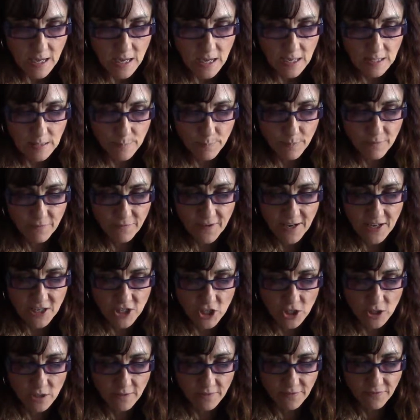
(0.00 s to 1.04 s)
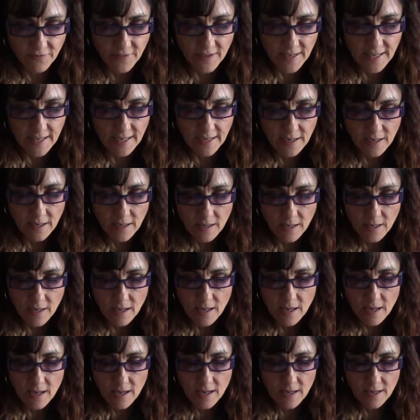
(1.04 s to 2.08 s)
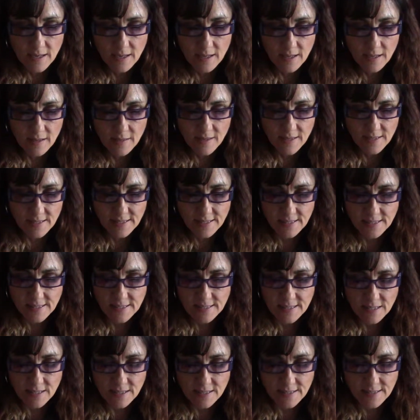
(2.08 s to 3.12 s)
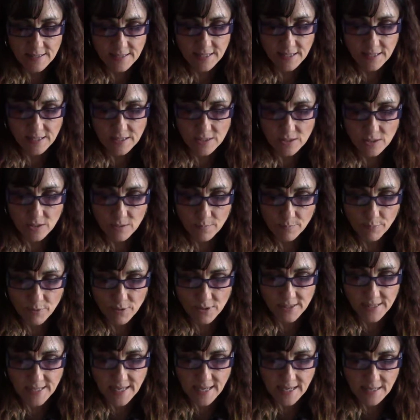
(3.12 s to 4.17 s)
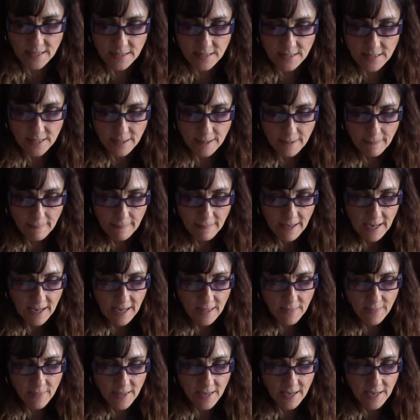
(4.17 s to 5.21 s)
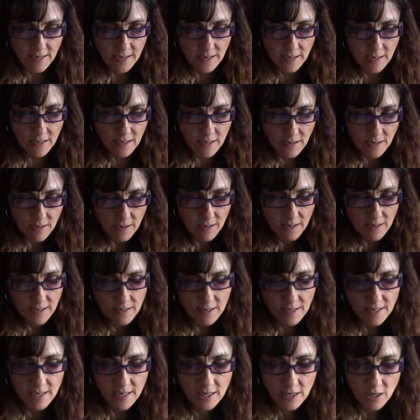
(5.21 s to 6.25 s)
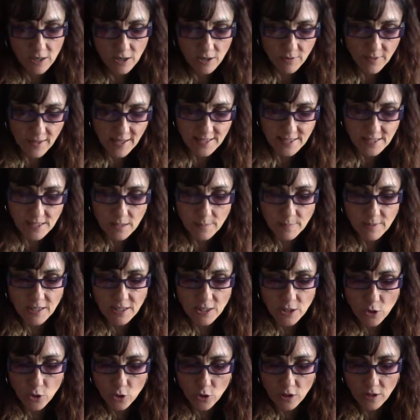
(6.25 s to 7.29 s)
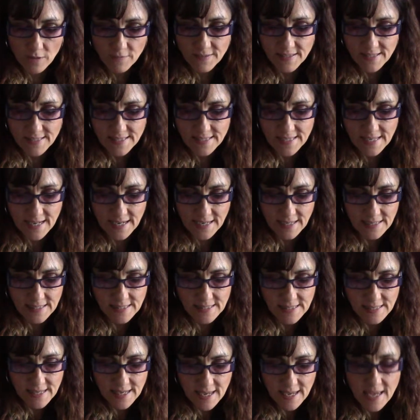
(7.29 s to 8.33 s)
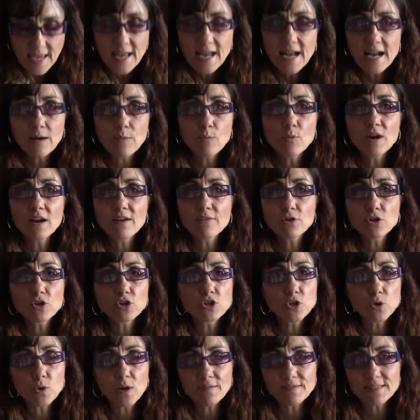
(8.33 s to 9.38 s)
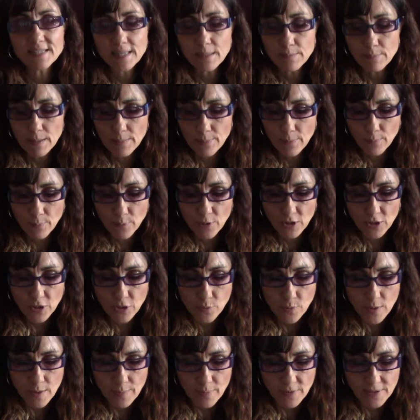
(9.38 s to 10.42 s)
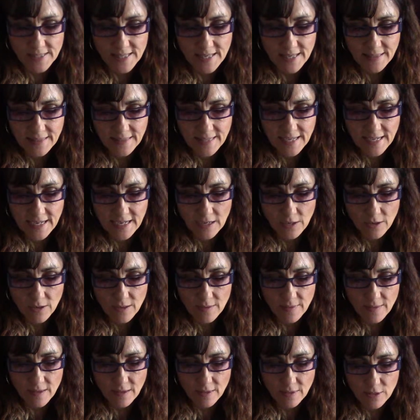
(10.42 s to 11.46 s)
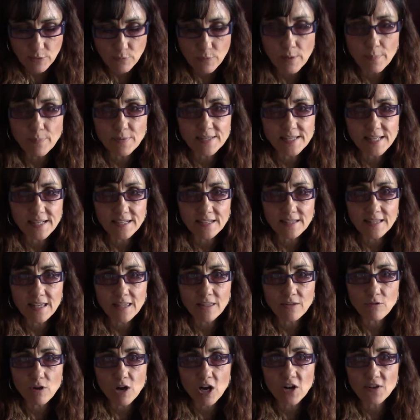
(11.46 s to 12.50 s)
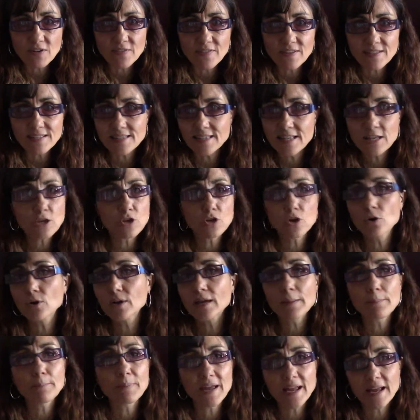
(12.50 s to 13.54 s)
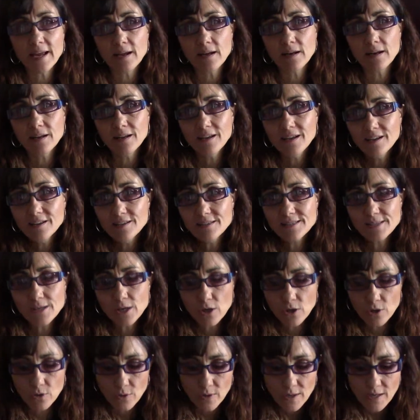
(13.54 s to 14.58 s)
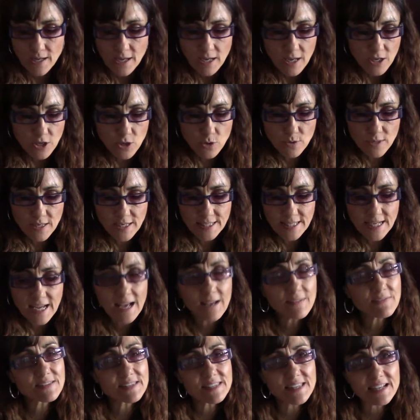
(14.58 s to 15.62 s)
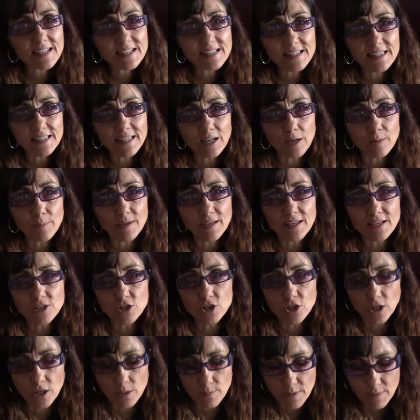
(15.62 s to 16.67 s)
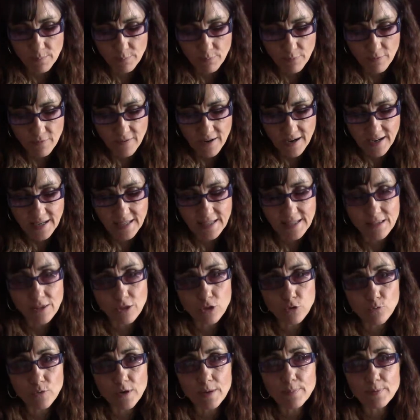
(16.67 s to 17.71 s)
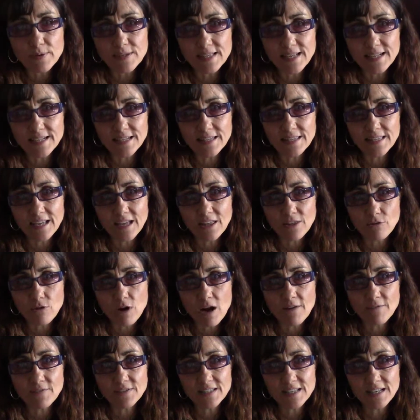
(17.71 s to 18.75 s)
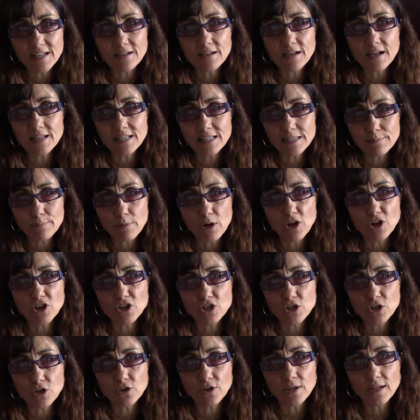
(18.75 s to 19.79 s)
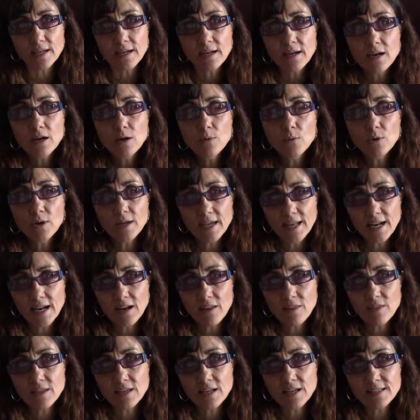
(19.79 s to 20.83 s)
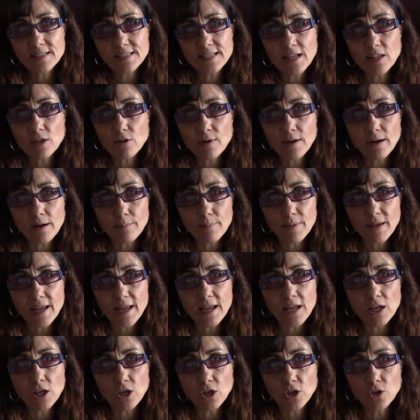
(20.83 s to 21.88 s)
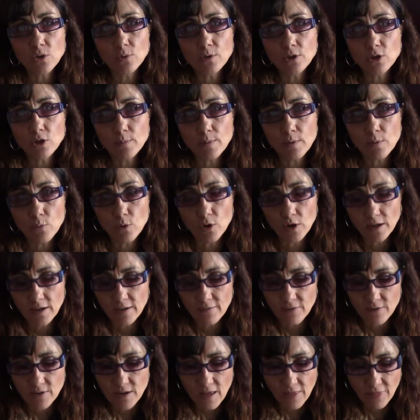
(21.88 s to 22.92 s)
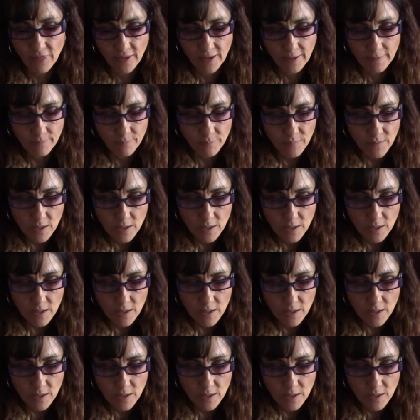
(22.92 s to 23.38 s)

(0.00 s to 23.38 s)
The professional fee, and this is 6%, and then here that's going to be a total of 6%. And whatever you do, I've seen people put 3% there and then 3% to the other office, so that you don't get paid. So you need to have 6% in there because you're going to be providing 3% to the other office, and a smart attorney will get the seller out of paying you, and you'll be working for nothing.